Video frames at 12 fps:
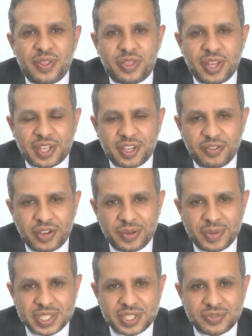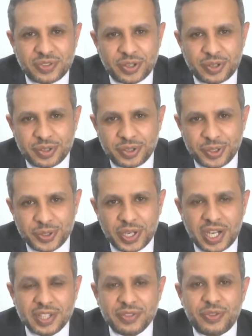Thank you very much for you
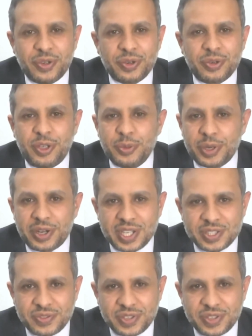and for Human Rights